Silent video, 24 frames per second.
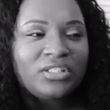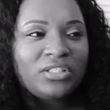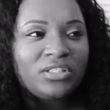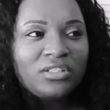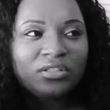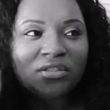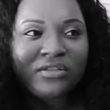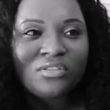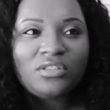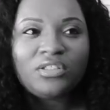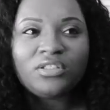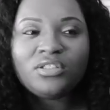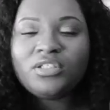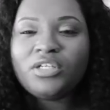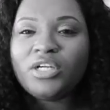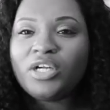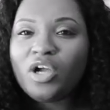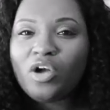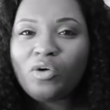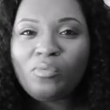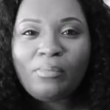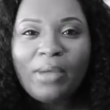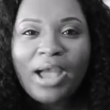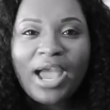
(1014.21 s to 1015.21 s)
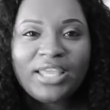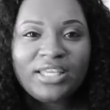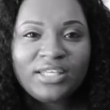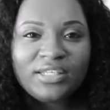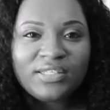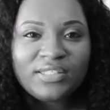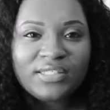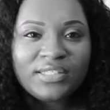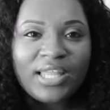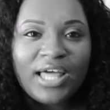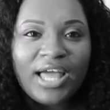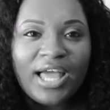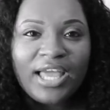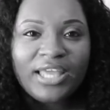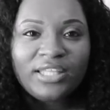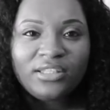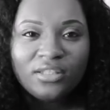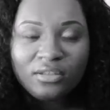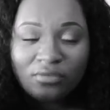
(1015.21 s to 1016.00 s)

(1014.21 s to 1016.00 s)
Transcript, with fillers: The the girl Maya Sly.